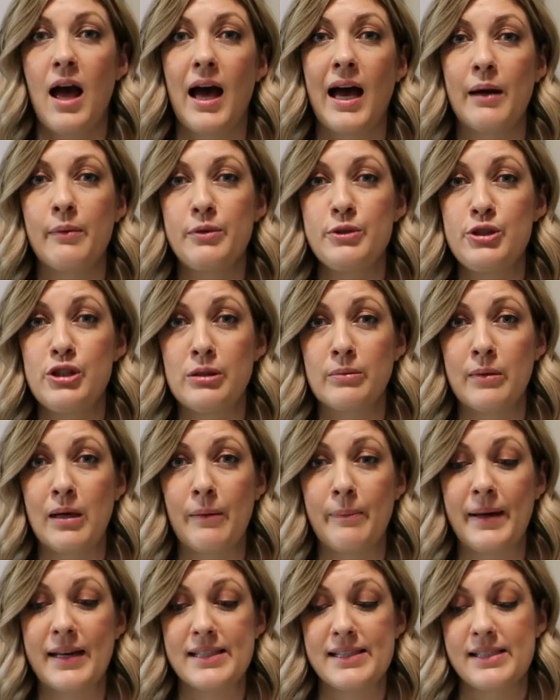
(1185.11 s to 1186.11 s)
I will do my
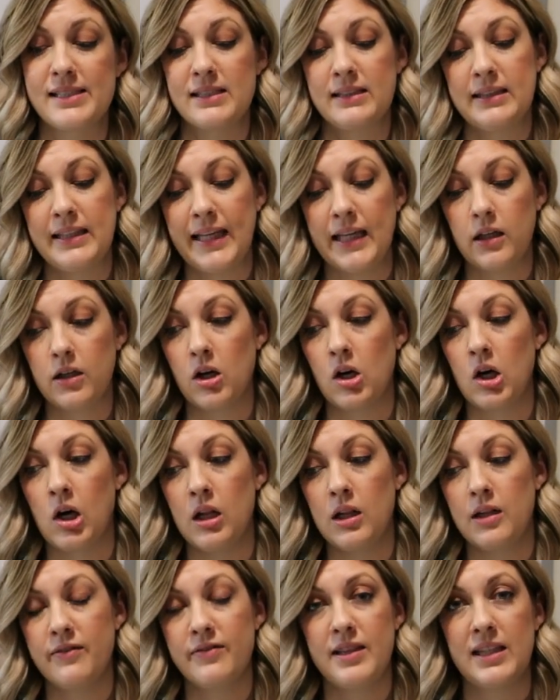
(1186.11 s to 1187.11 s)
best to link
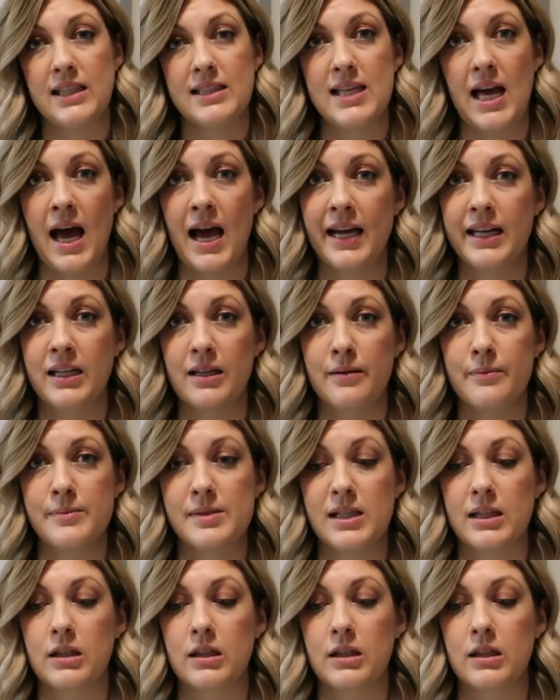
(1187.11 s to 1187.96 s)
all of these items,